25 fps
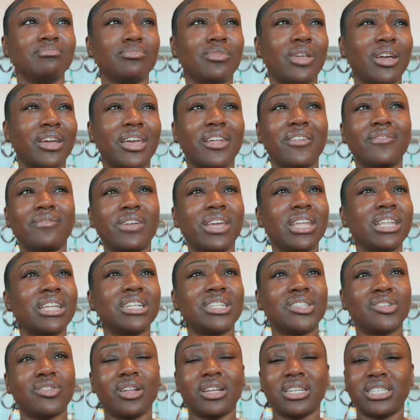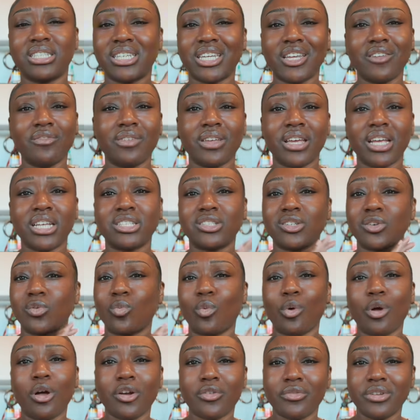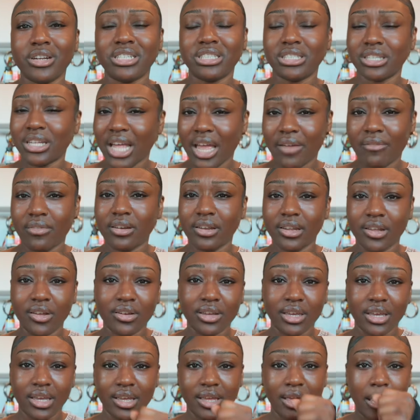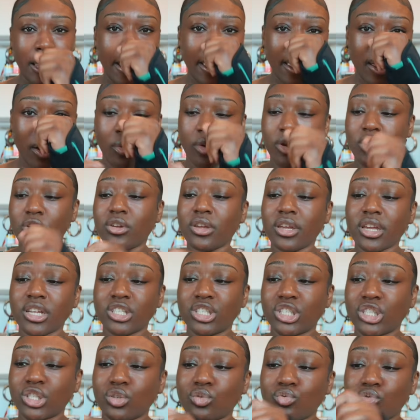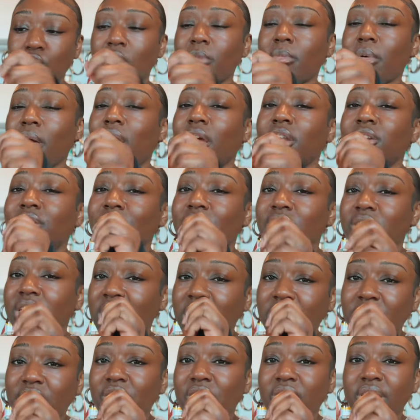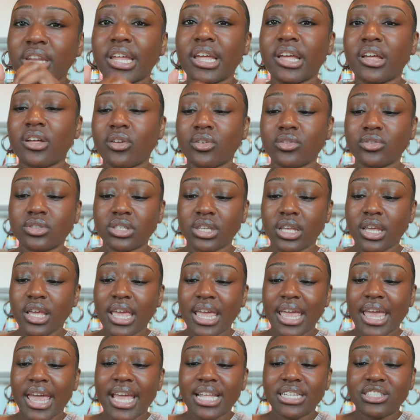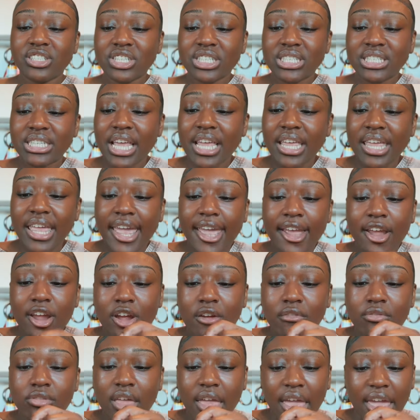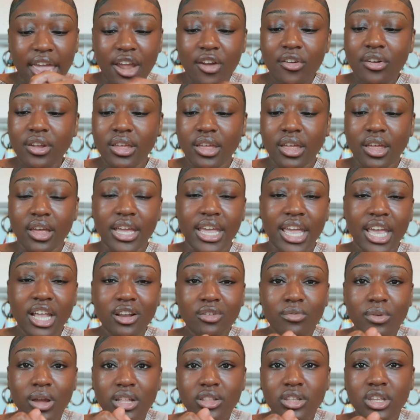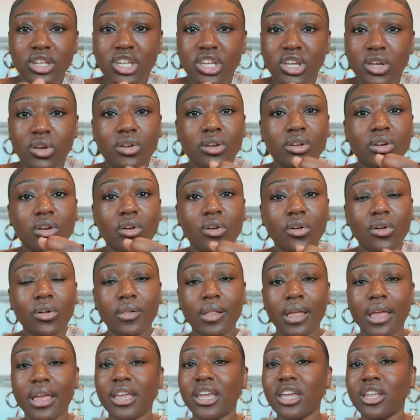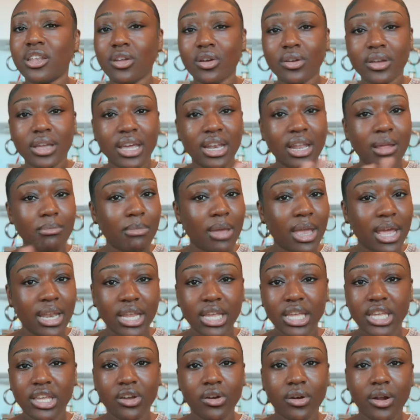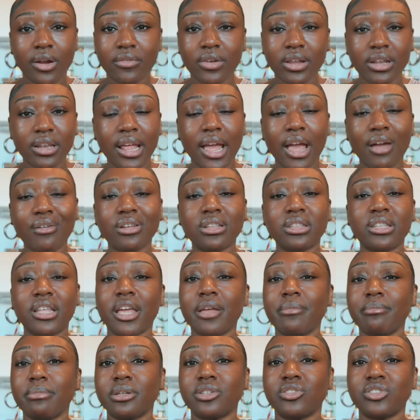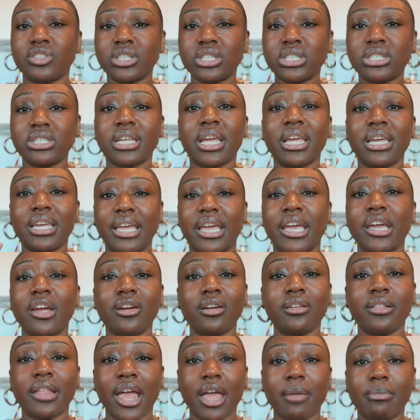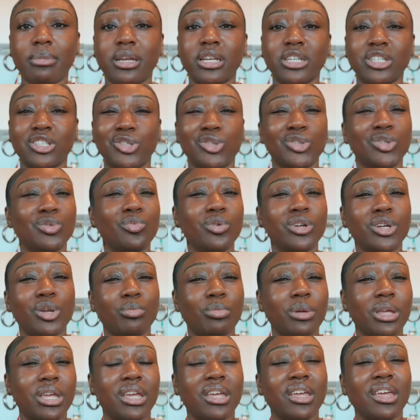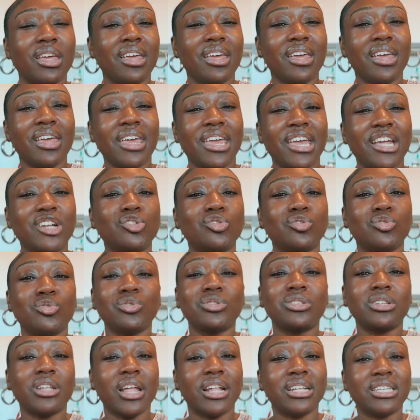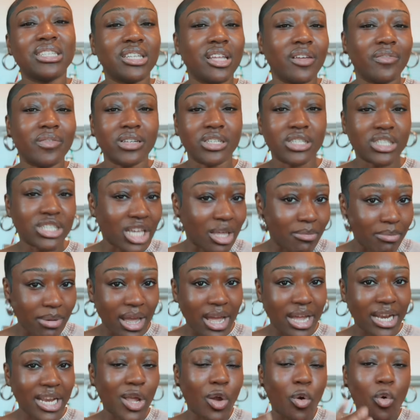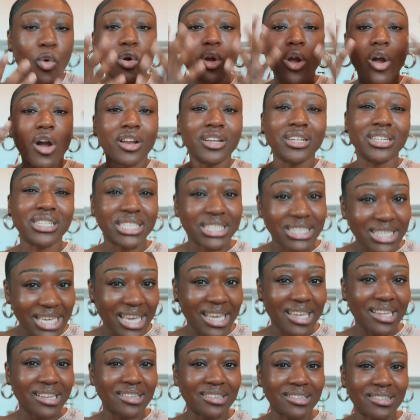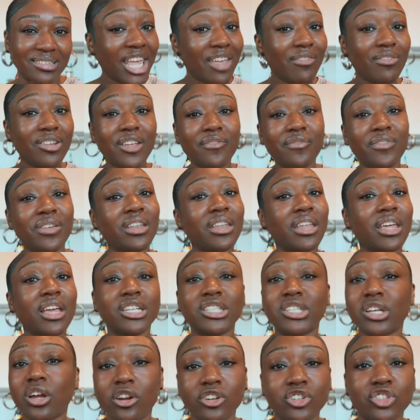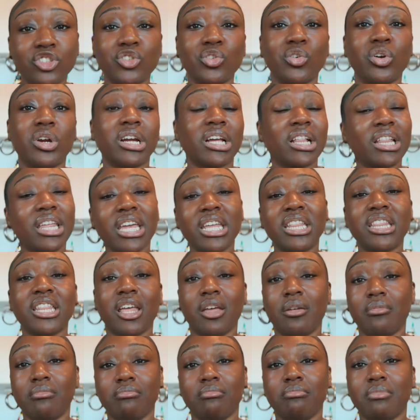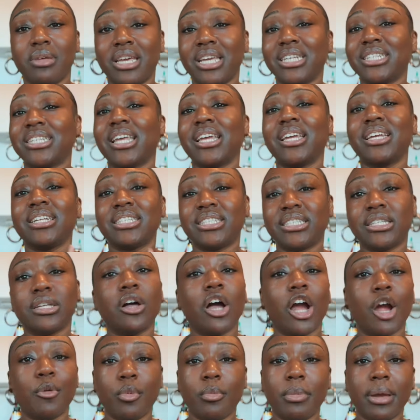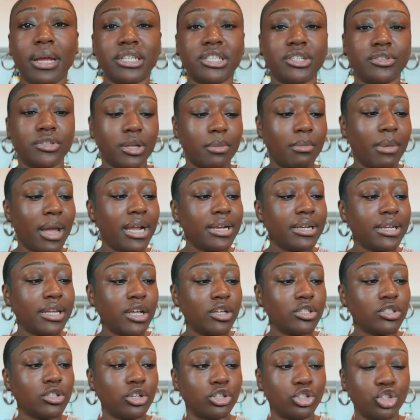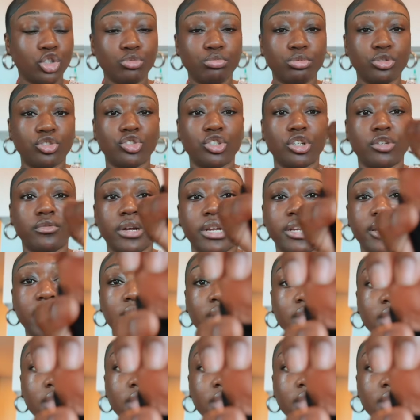a convenience store like CVS or Walgreens, they'll have a nail kit where you can scrub underneath your nails and just take care of the area. Get around the cuticle, you know, get a manicure every now and then, but just take care of that because you don't want to be introducing that stuff into your body or on your skin. Even if your nails are short, clean them because they can still harbor bacteria. My nails are super short right now.